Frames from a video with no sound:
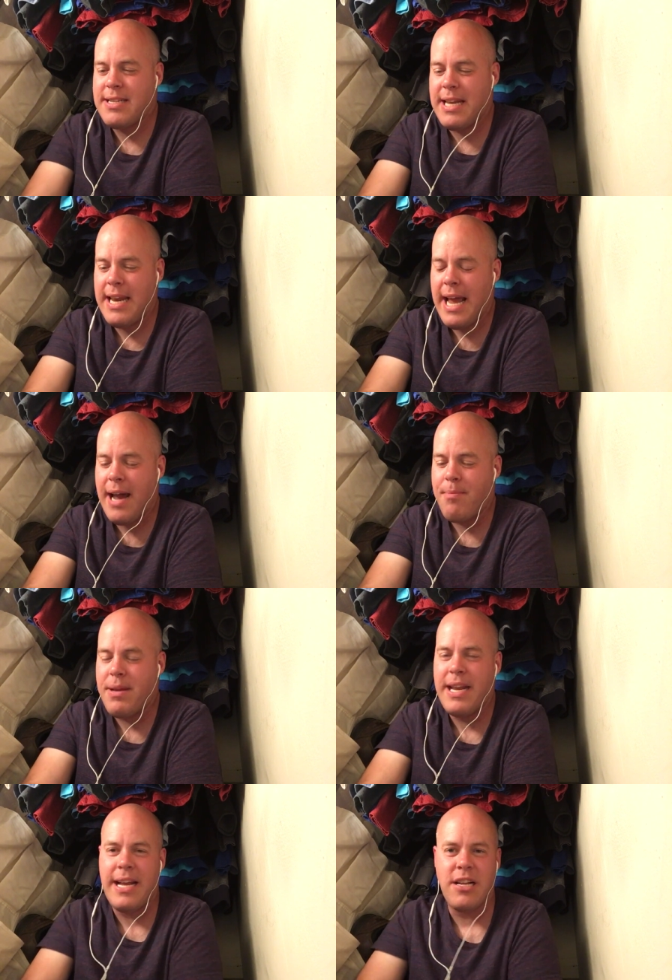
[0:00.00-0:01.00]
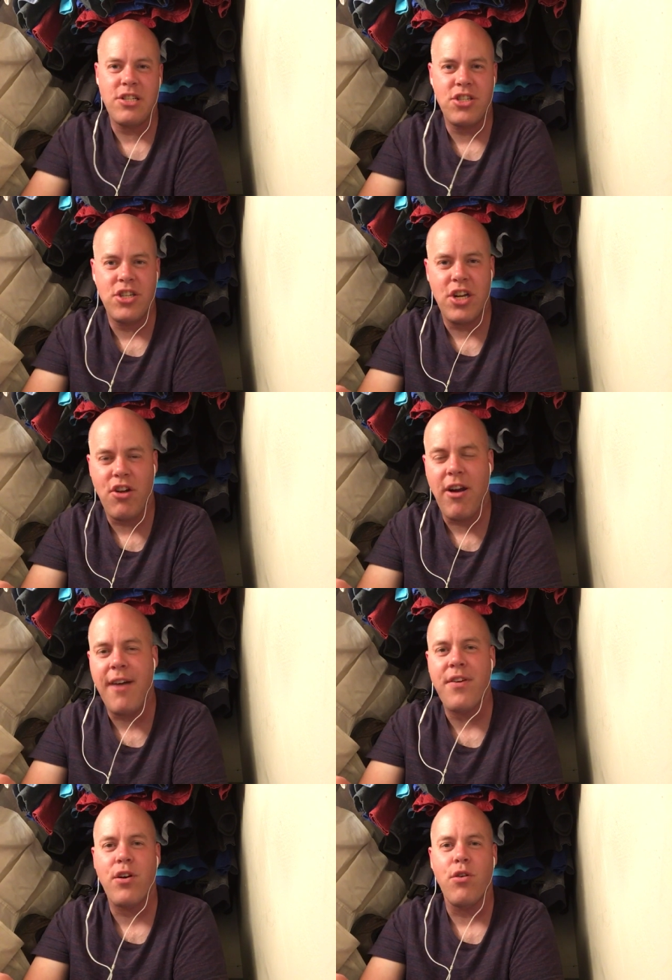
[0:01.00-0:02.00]
inhabiting
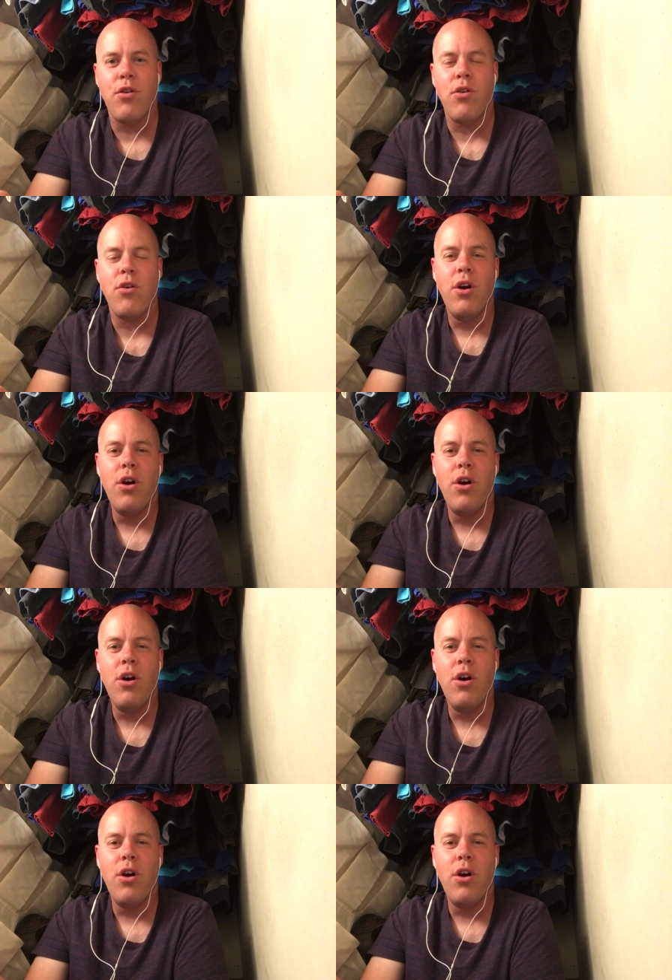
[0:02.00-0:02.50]
geographical